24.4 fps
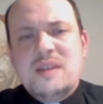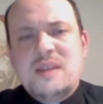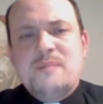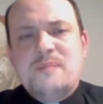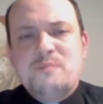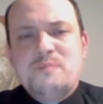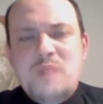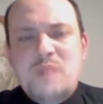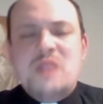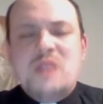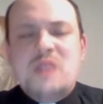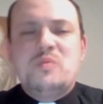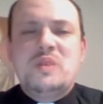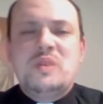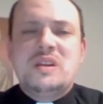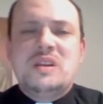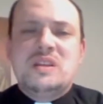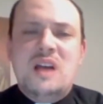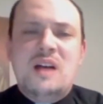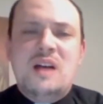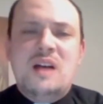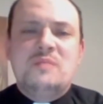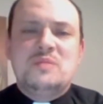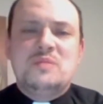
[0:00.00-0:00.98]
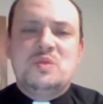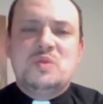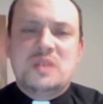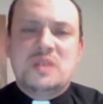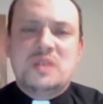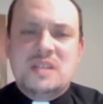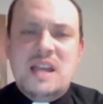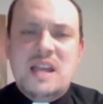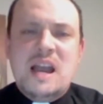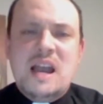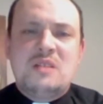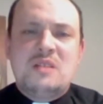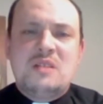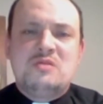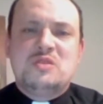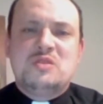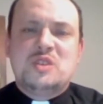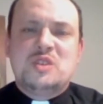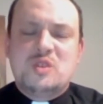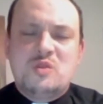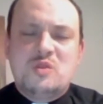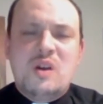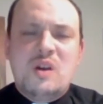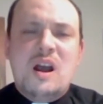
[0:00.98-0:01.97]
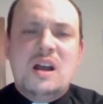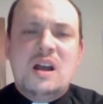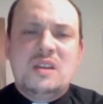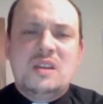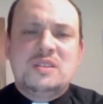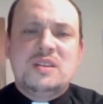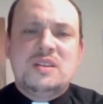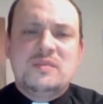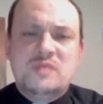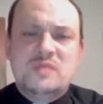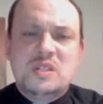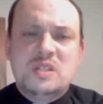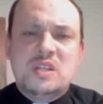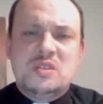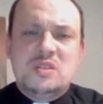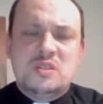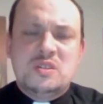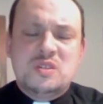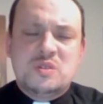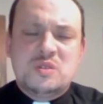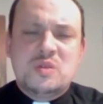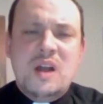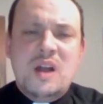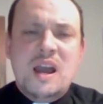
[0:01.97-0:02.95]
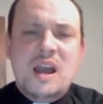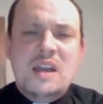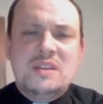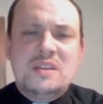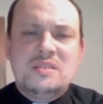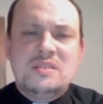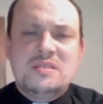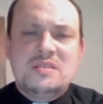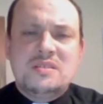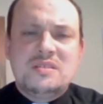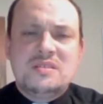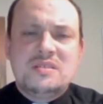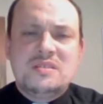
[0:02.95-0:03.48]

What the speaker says: may we come to encounter the cross of Jesus Christ,